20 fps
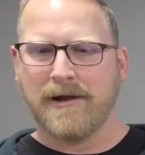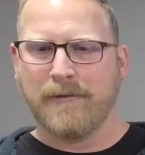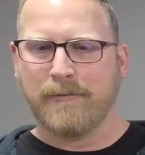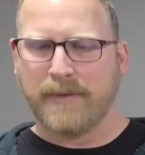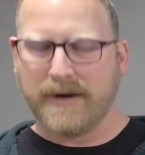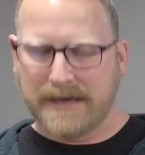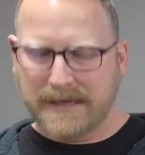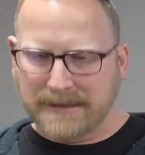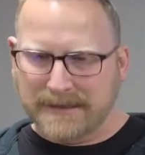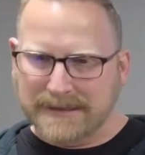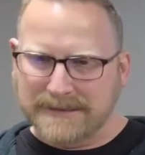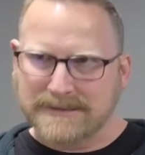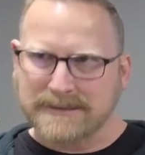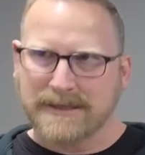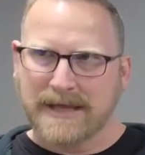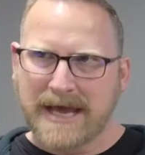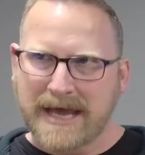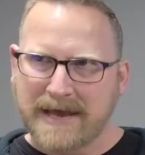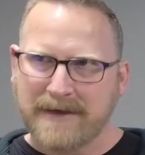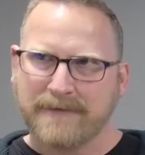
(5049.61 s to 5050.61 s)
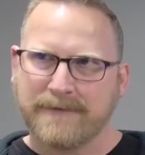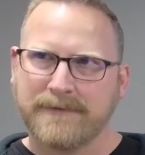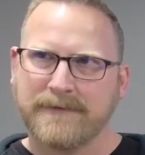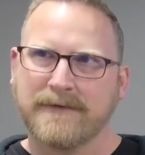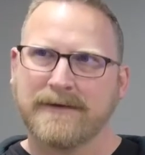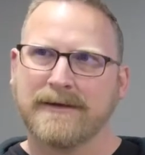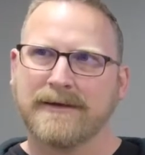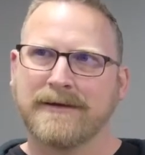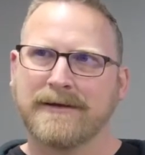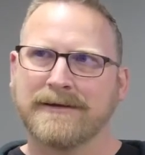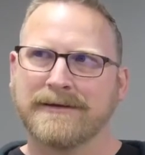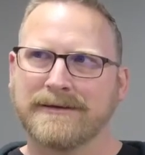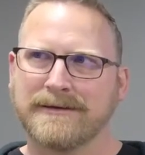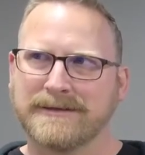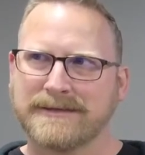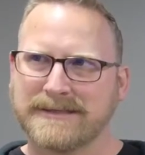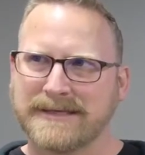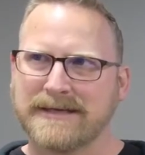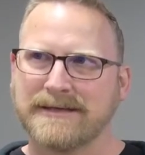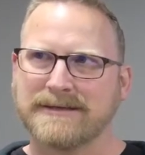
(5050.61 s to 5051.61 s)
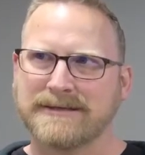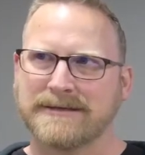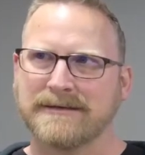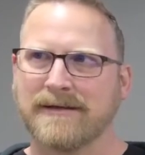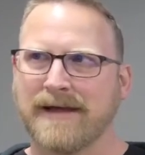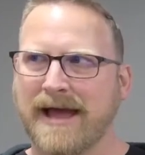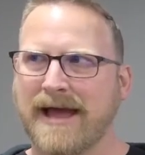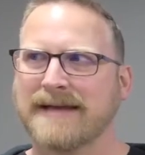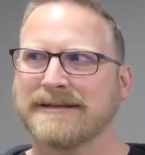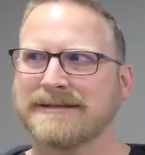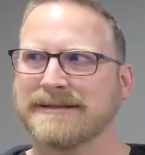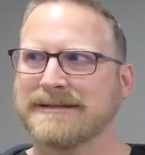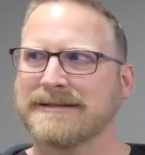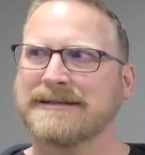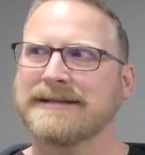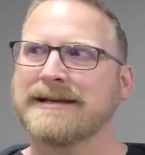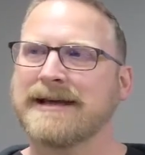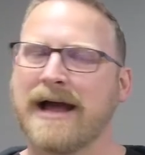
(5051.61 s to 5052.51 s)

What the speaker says: But in this life, sin still has its